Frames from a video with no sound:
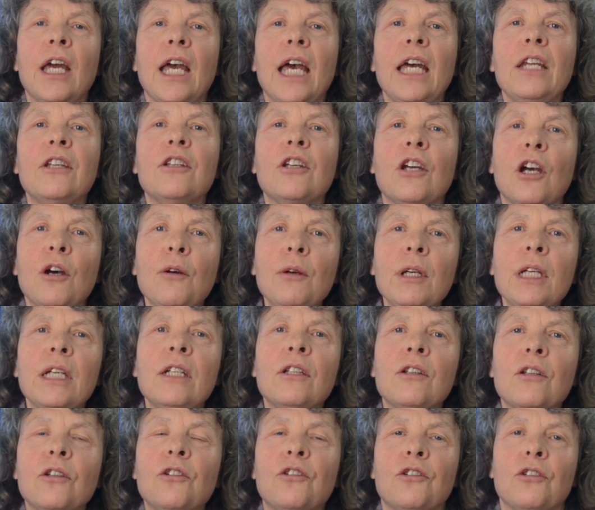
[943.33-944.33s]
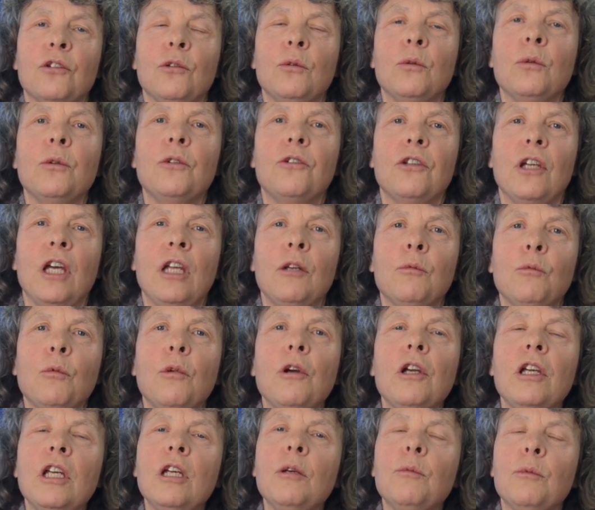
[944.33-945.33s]
and going into schools and
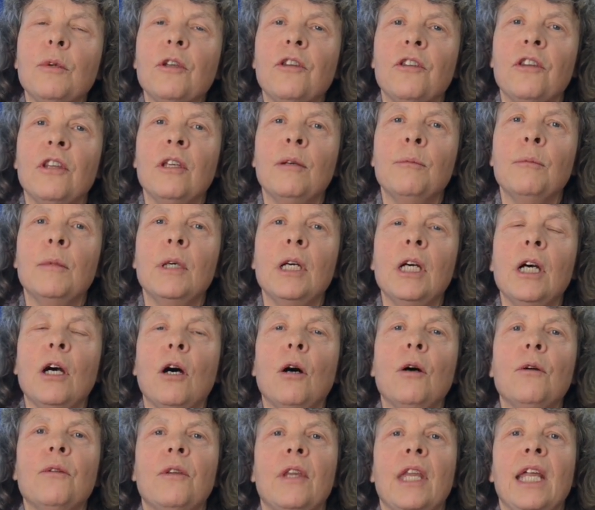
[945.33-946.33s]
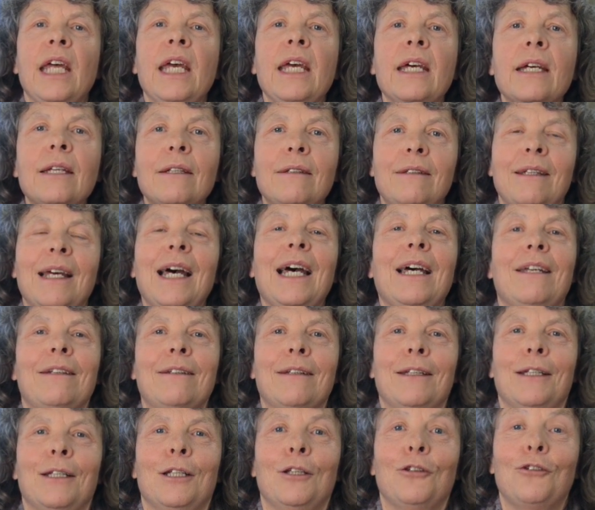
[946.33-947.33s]
working with them on their
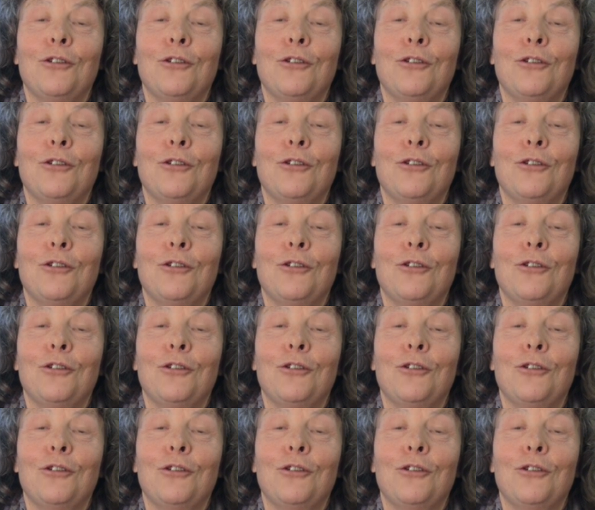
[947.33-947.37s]
data.